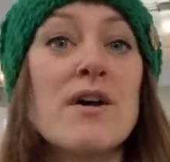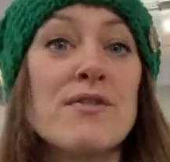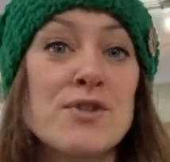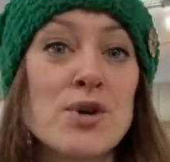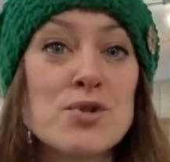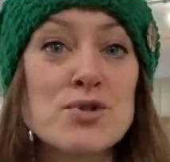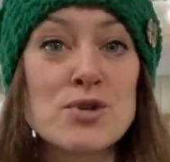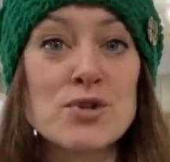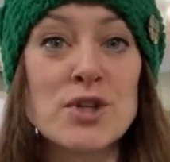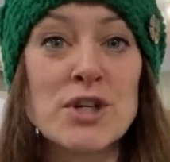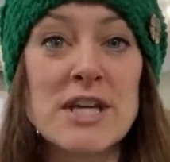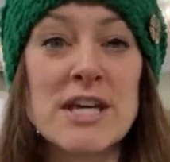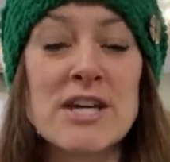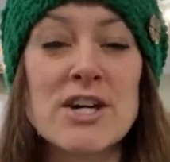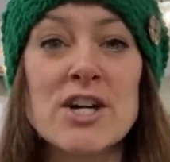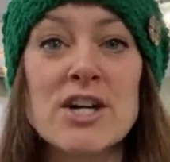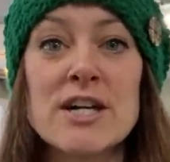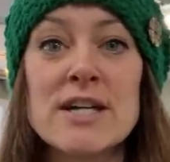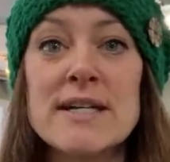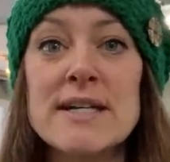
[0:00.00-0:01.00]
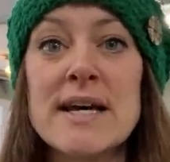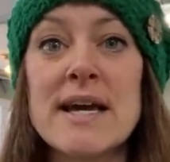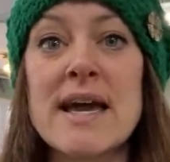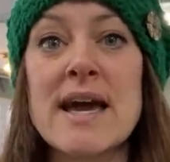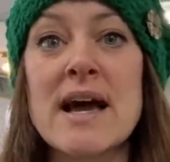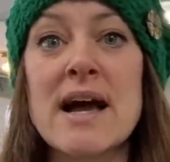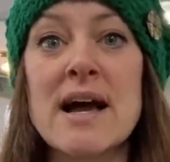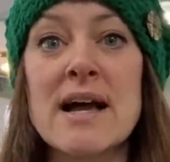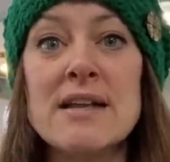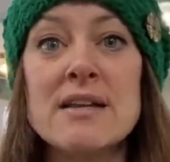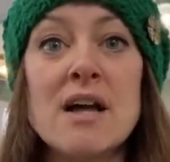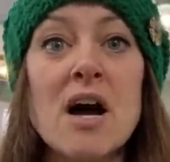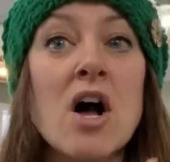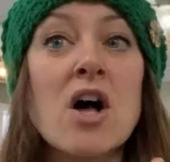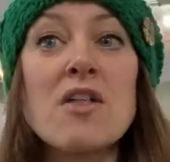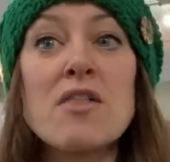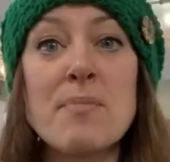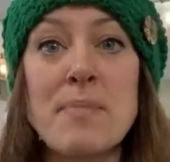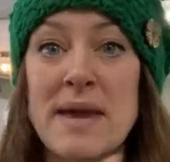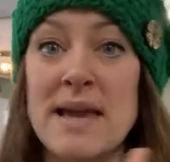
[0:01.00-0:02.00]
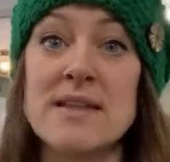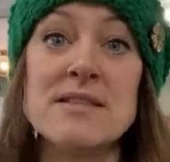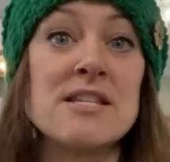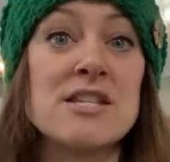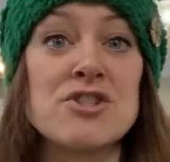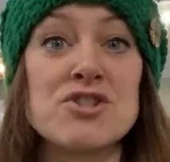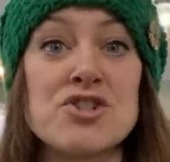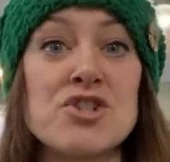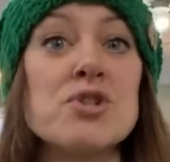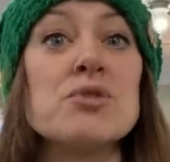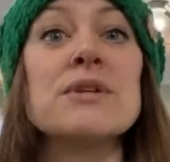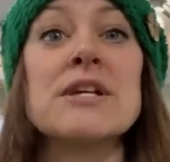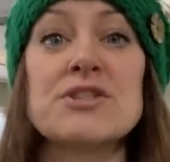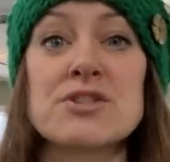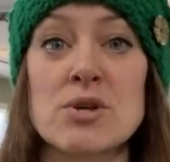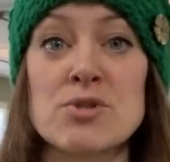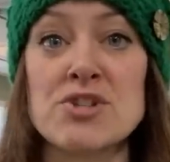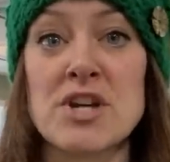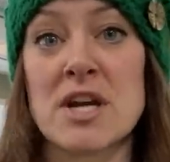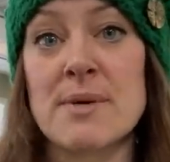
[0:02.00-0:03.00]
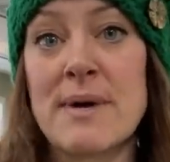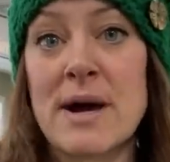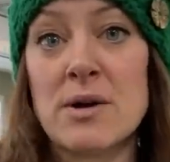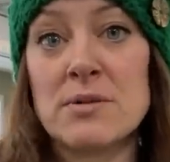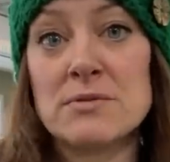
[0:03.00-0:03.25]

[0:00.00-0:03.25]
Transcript: Those are looking good and all the pansies too. Let's go check them out.